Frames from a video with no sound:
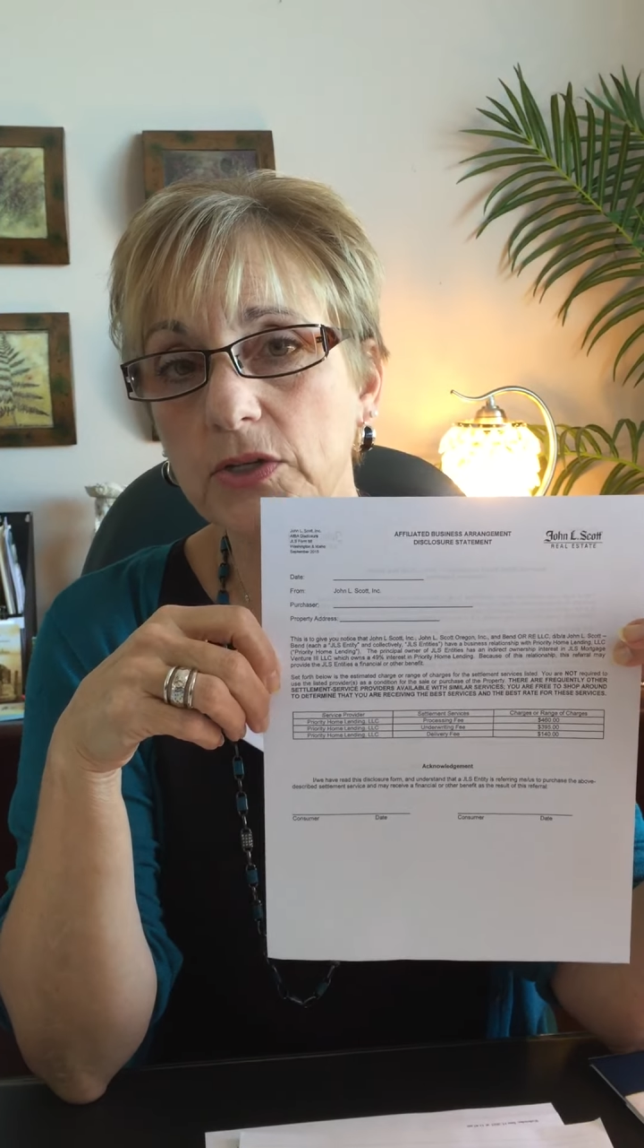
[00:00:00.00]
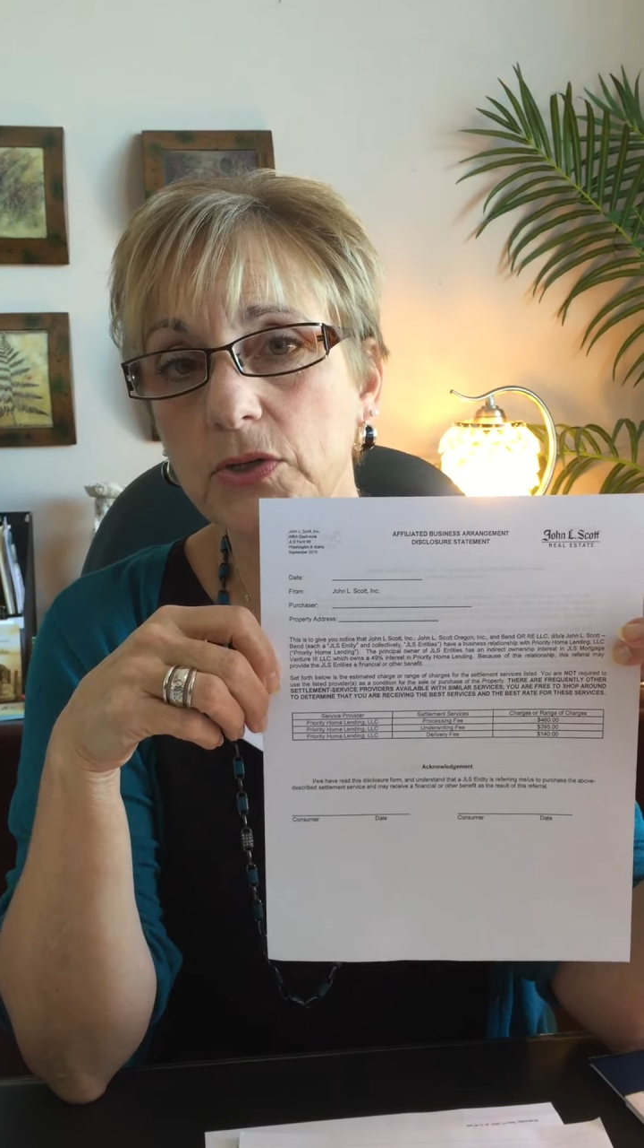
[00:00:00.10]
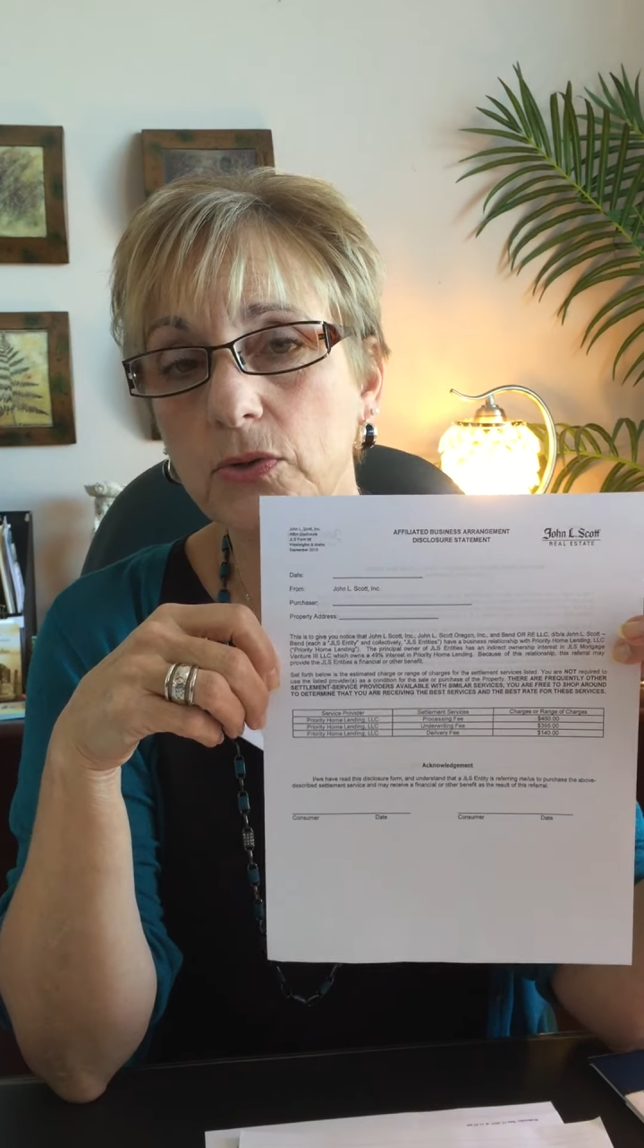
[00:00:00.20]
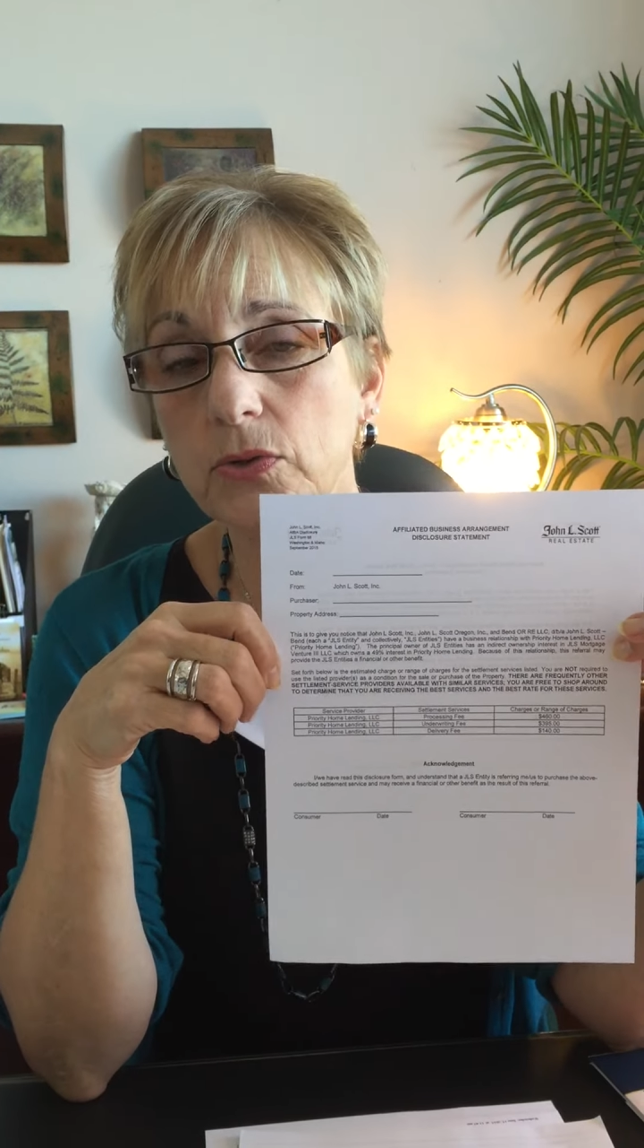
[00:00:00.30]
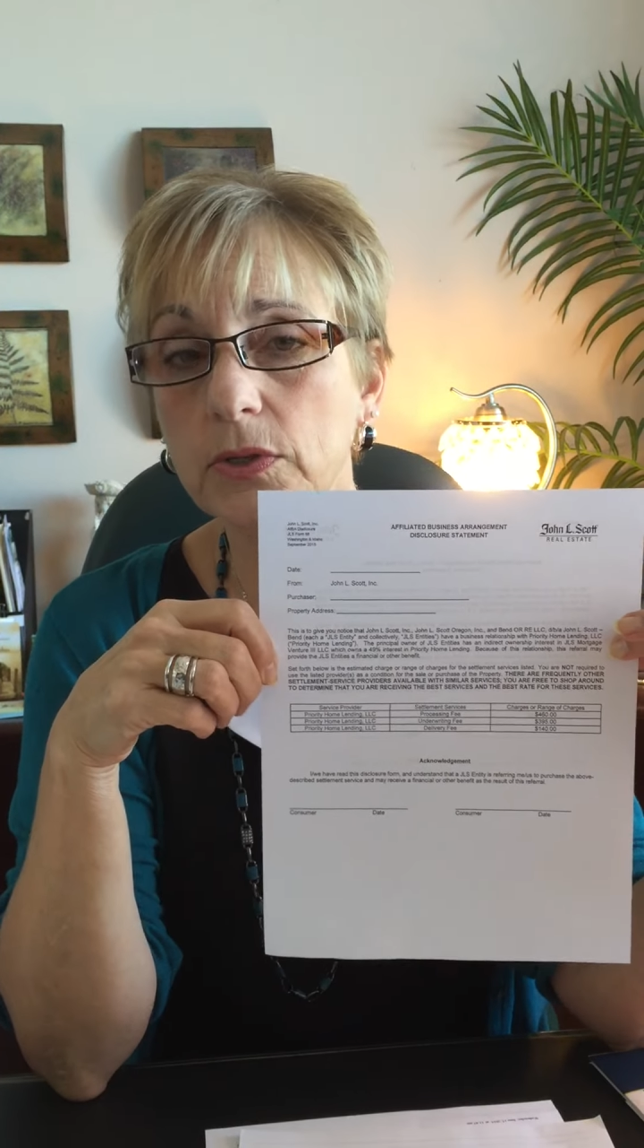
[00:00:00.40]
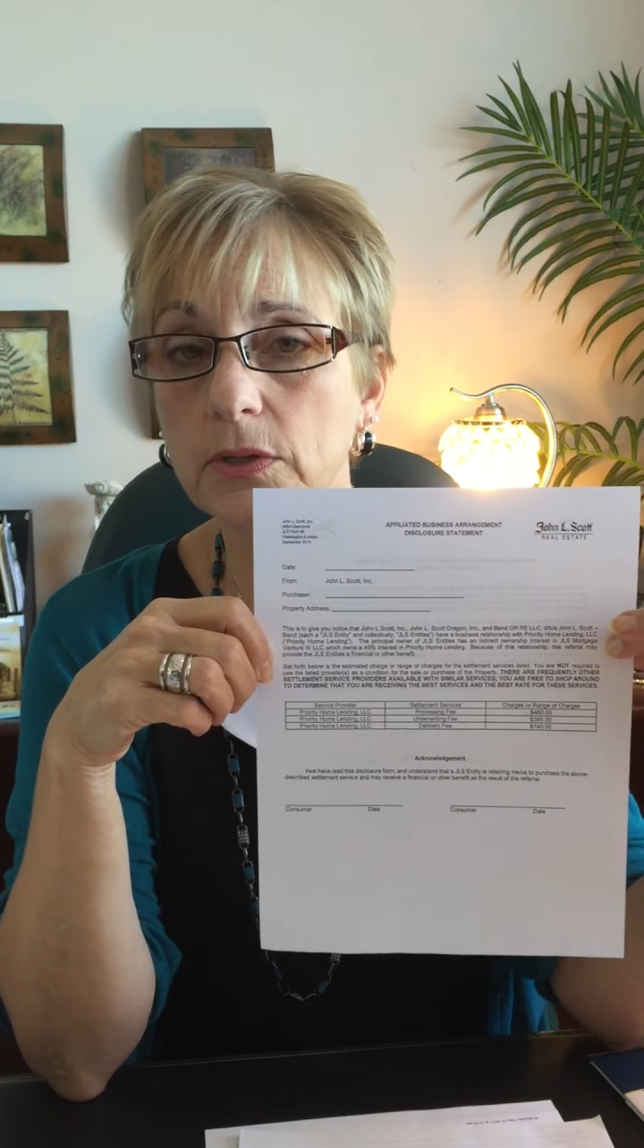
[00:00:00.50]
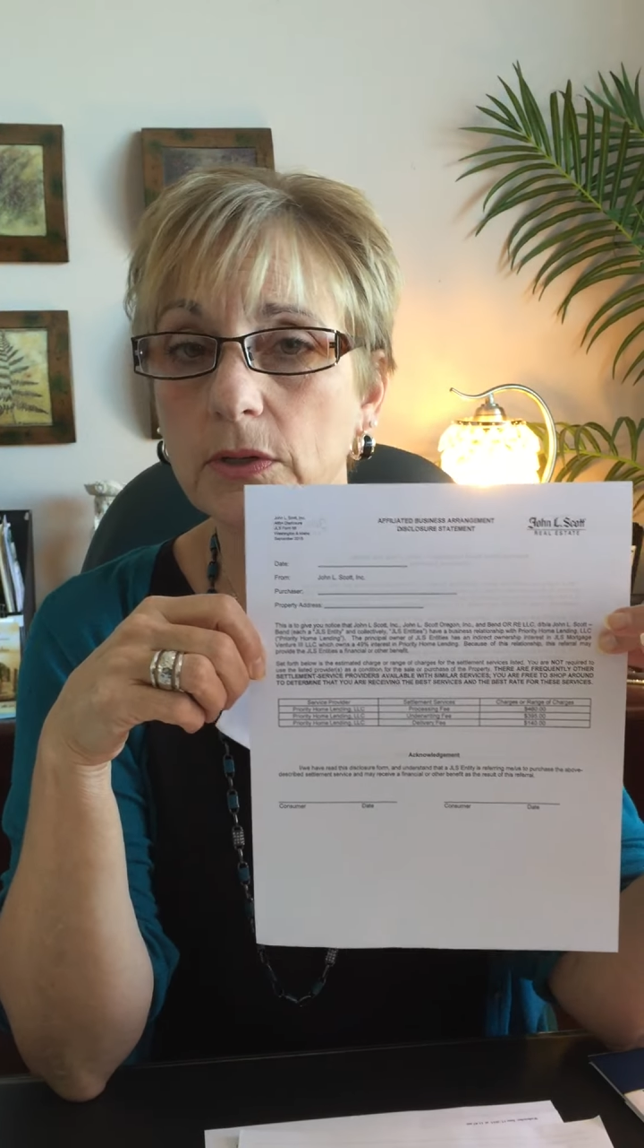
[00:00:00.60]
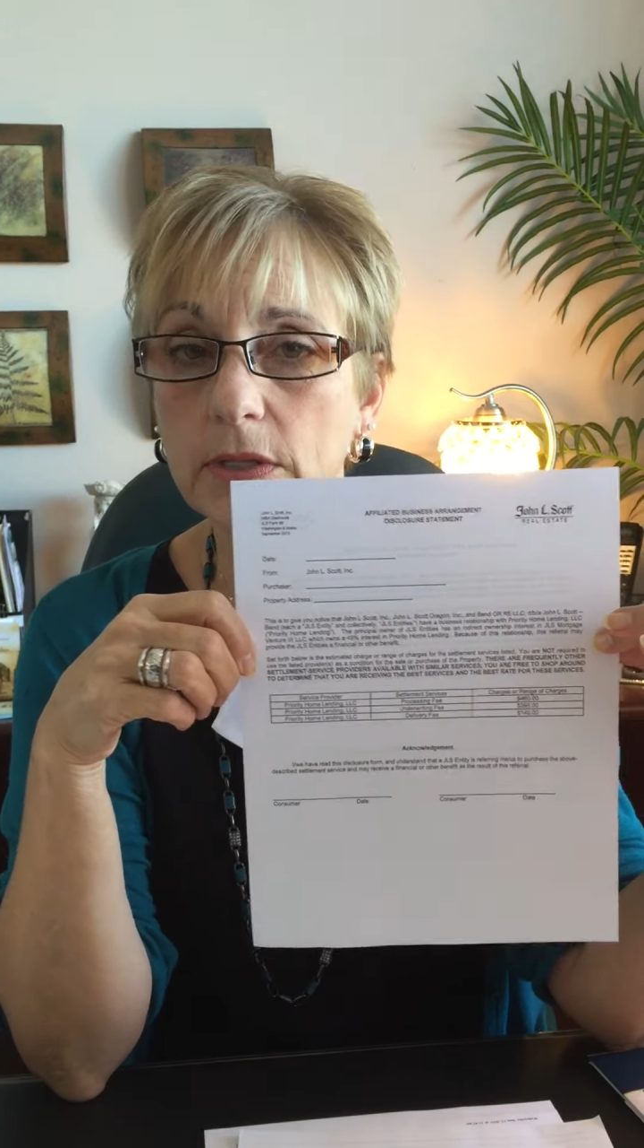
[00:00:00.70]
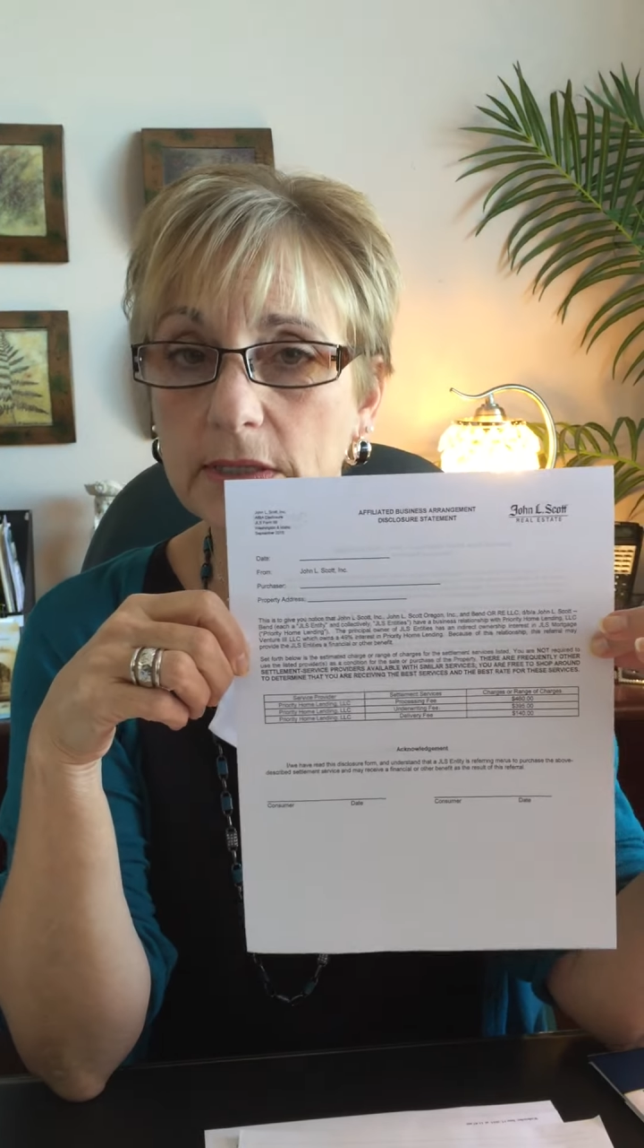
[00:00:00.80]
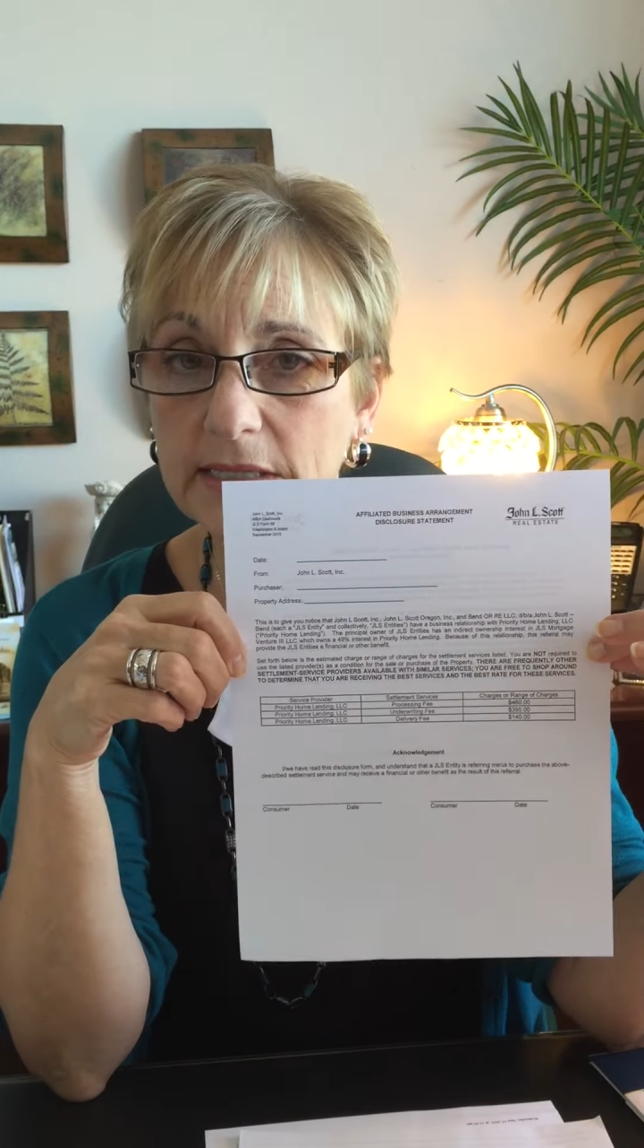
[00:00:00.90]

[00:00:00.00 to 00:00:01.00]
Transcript: to the